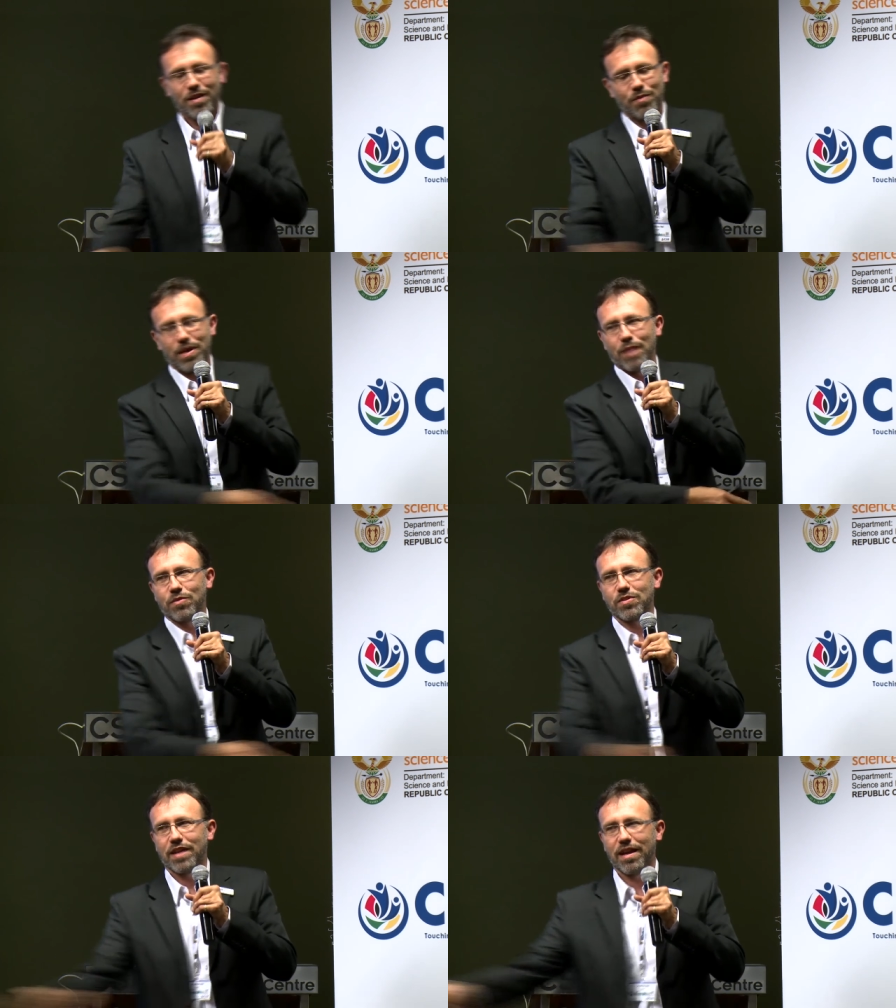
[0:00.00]
be able
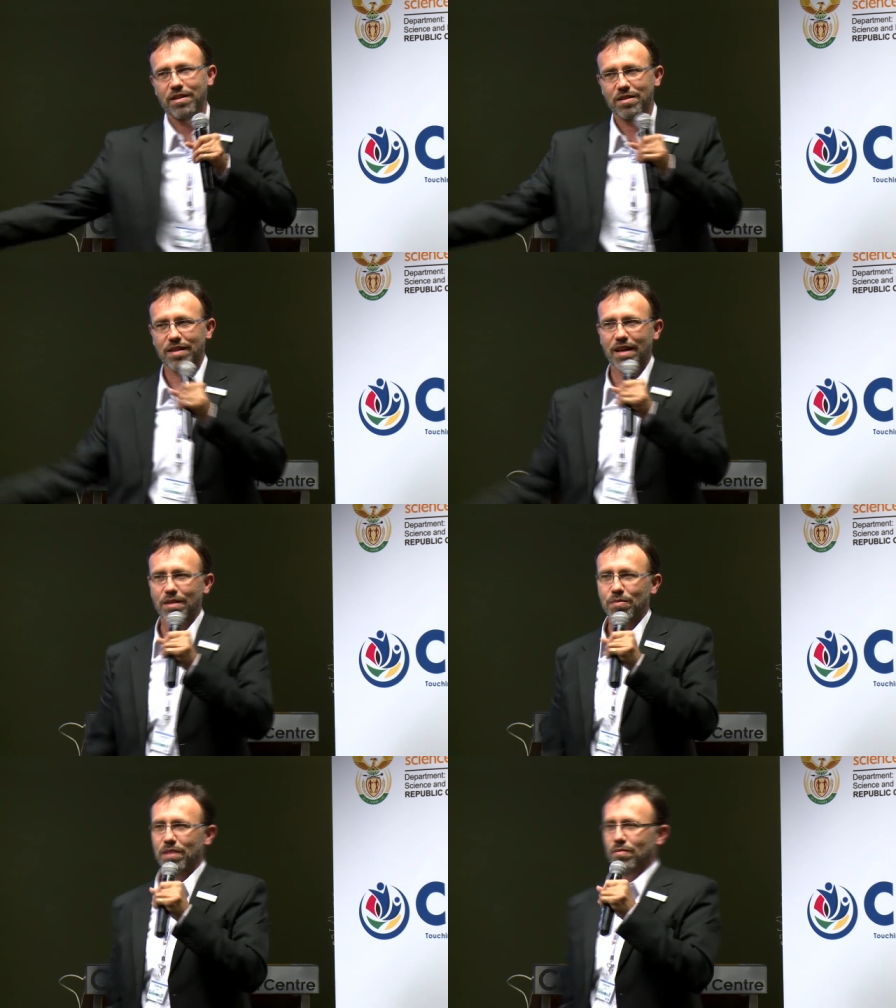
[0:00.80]
to scan, scan the
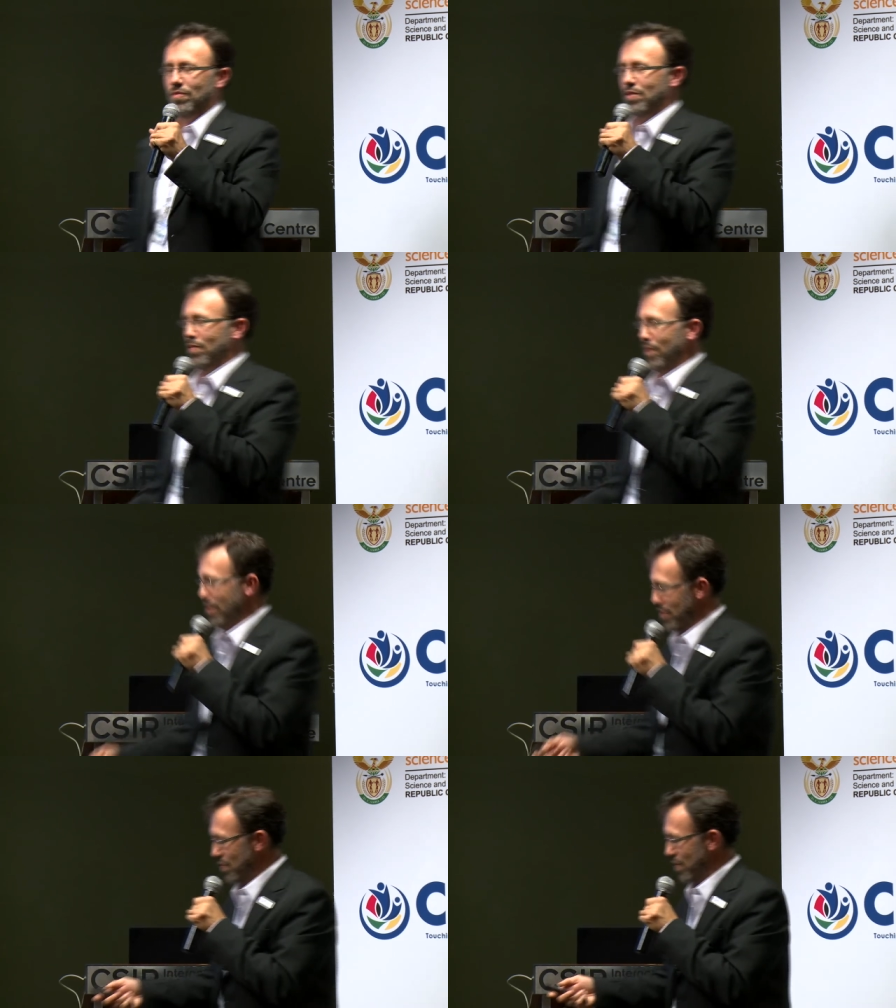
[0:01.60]
beam. So a very
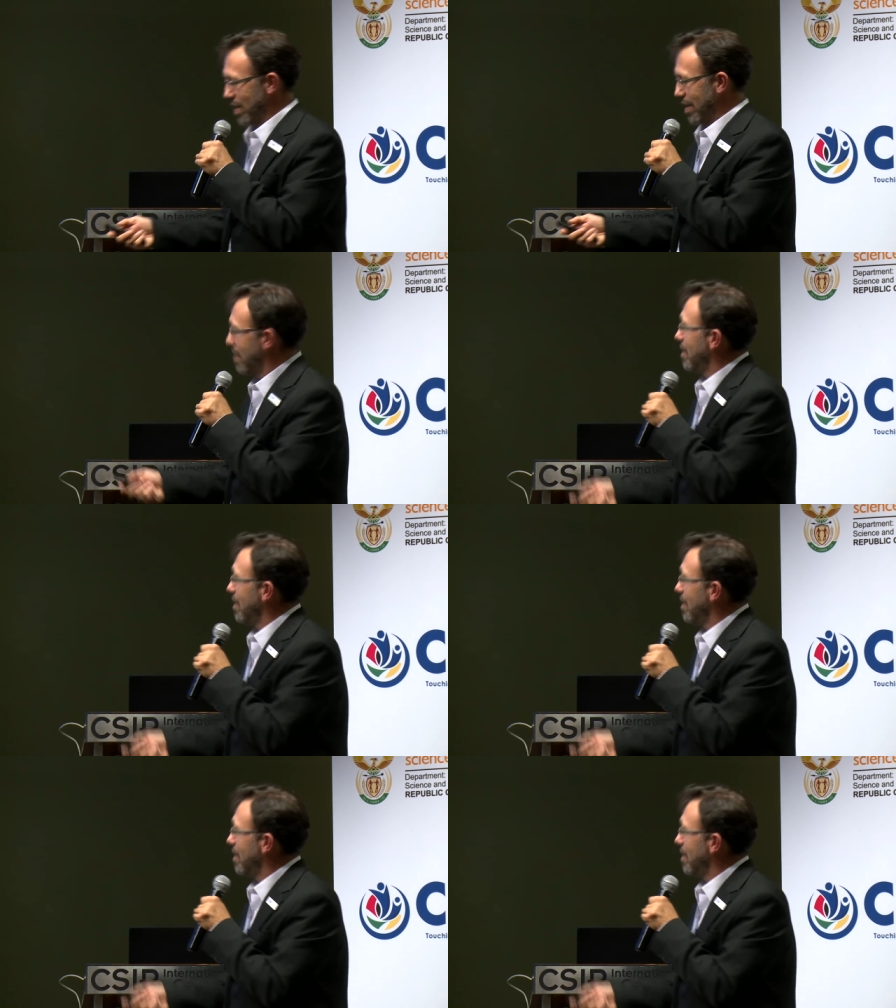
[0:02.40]
useful thing.